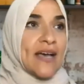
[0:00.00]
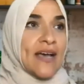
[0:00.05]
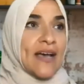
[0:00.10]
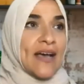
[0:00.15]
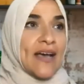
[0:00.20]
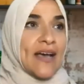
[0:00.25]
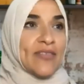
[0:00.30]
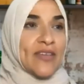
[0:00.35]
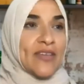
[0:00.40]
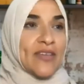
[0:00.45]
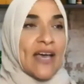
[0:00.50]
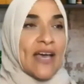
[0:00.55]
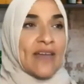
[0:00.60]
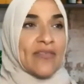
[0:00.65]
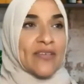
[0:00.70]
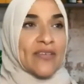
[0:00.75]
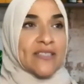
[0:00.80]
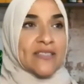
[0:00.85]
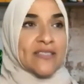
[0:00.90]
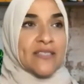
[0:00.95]

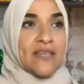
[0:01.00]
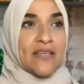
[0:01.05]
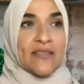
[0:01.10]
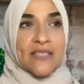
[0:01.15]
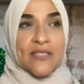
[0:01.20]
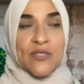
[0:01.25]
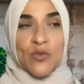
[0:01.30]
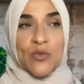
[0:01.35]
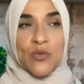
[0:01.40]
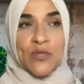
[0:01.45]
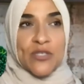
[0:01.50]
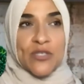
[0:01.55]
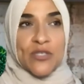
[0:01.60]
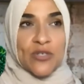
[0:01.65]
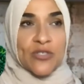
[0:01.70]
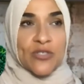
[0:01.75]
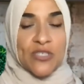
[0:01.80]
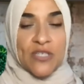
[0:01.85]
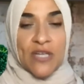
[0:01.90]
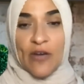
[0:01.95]
Having done this
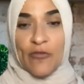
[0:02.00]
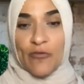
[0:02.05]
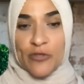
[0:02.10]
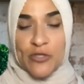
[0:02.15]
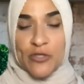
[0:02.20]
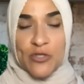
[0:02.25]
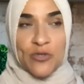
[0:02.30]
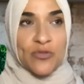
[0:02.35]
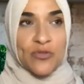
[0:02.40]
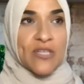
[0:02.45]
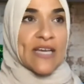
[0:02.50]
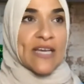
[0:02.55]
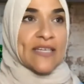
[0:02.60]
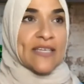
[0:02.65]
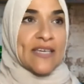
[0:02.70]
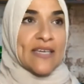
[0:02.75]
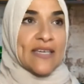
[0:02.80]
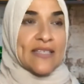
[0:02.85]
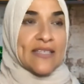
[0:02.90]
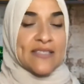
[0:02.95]
research now for 2
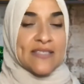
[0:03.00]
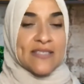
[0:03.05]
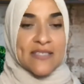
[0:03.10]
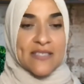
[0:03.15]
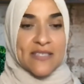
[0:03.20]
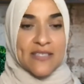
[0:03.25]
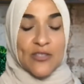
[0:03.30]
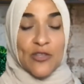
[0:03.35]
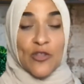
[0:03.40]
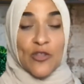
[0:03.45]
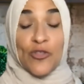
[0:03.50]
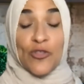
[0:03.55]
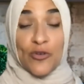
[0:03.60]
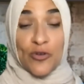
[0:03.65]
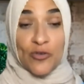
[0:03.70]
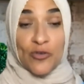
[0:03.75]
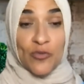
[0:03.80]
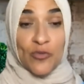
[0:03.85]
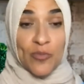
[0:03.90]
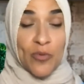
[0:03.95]
decades, this is the
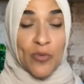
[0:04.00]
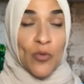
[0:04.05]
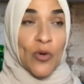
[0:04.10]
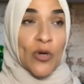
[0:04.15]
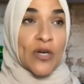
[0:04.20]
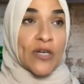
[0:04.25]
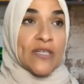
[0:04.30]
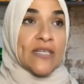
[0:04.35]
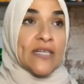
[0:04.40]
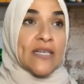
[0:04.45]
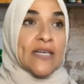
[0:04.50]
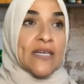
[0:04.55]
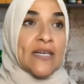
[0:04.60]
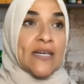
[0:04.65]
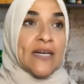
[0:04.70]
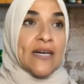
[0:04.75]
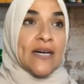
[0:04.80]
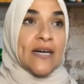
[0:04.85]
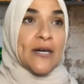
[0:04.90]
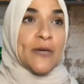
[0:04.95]
3rd report.
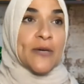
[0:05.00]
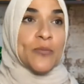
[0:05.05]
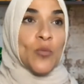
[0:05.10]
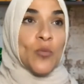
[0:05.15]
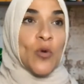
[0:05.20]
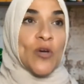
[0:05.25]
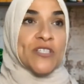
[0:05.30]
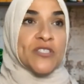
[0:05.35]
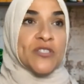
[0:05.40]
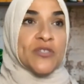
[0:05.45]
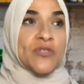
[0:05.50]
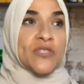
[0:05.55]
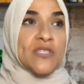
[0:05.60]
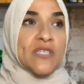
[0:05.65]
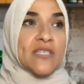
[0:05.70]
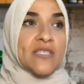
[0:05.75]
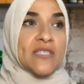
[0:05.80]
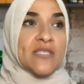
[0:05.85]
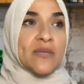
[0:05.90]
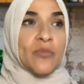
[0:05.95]
What do you see
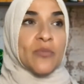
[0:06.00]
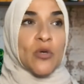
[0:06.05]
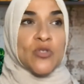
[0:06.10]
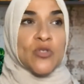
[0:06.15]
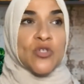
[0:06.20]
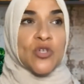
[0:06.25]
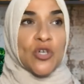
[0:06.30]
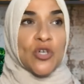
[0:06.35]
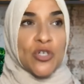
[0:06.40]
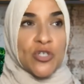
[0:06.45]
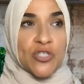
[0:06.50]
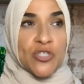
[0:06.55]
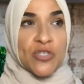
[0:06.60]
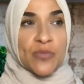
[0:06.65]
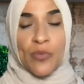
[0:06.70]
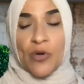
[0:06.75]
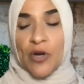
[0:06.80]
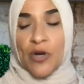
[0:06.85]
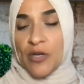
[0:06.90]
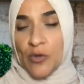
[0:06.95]
as the most
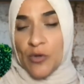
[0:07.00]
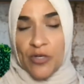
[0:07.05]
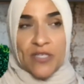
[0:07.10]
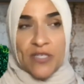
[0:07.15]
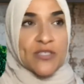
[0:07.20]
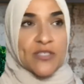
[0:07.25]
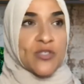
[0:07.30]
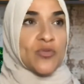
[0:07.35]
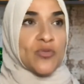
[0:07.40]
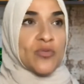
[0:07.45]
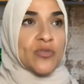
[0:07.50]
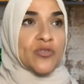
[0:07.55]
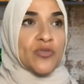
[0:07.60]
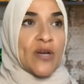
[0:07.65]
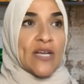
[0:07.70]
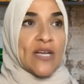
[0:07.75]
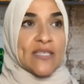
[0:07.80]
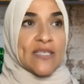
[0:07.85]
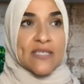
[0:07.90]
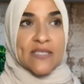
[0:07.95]
urgent priorities to
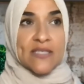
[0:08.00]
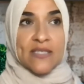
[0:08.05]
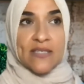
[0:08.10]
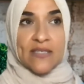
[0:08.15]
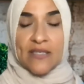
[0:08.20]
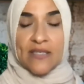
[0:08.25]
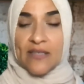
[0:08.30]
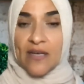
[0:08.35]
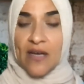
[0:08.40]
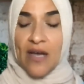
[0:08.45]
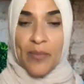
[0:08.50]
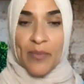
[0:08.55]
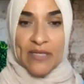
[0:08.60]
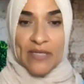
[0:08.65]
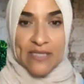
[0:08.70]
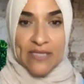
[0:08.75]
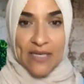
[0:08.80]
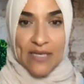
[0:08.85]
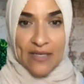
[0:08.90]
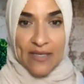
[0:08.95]
address in the coming
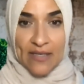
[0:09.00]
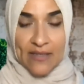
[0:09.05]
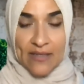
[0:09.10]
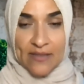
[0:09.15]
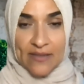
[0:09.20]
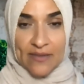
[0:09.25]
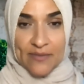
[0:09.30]
decade?